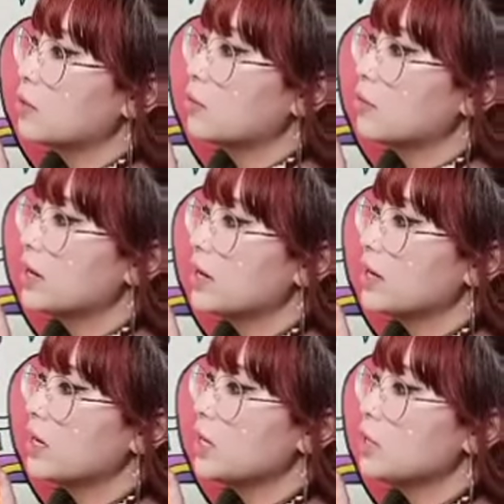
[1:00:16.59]

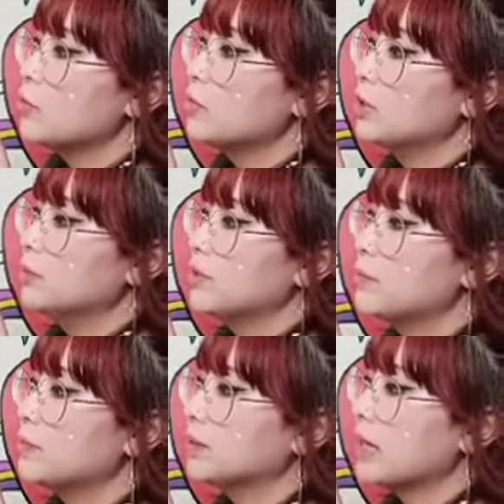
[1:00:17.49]
We will be
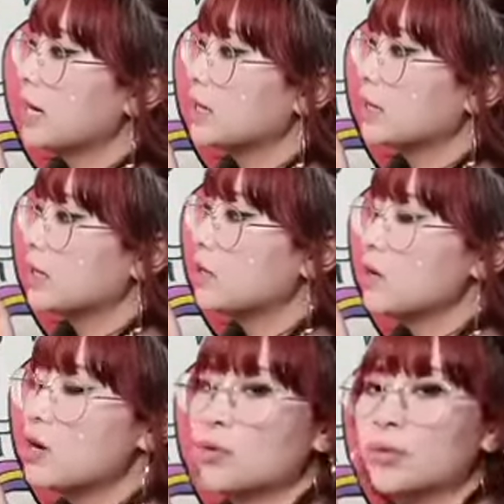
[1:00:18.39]
playing
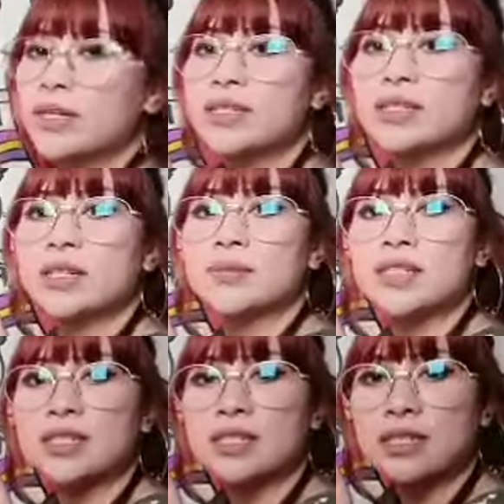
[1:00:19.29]
with some
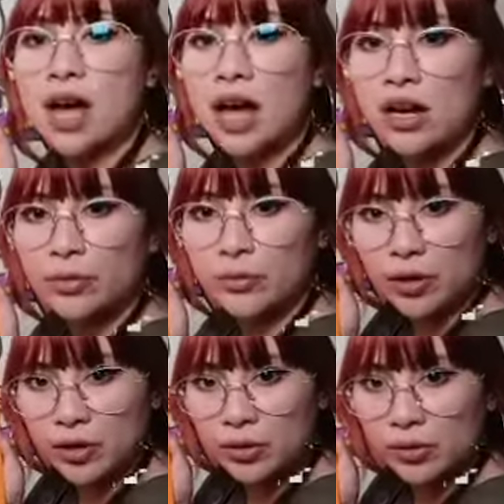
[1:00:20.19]

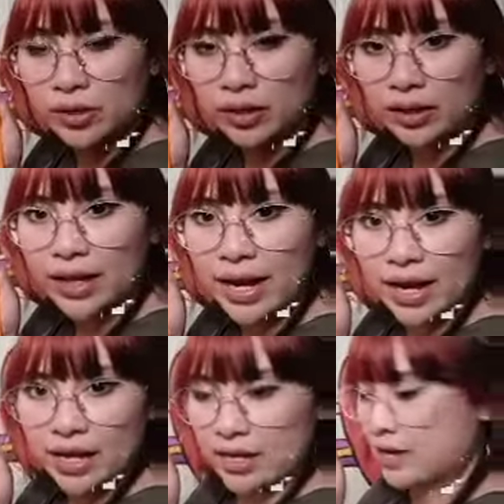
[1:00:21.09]
styro
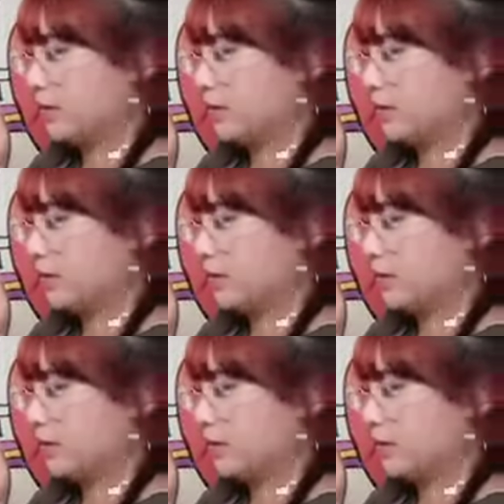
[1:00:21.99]
clay.